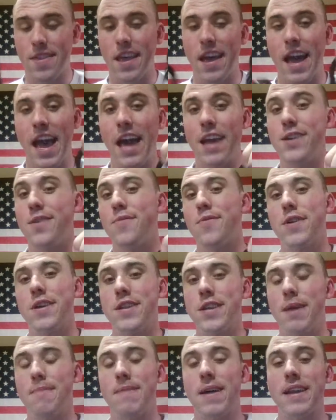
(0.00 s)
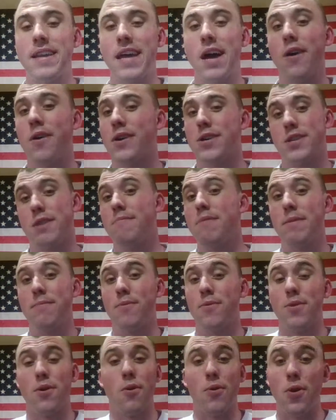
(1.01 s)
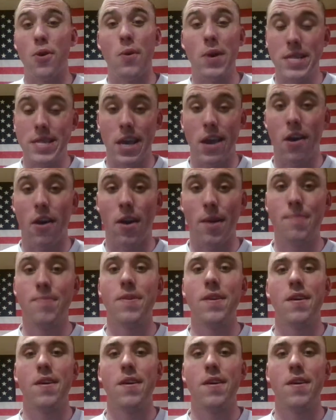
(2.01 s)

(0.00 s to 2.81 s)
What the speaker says: Had to really dumb that down because some people don't know what they are.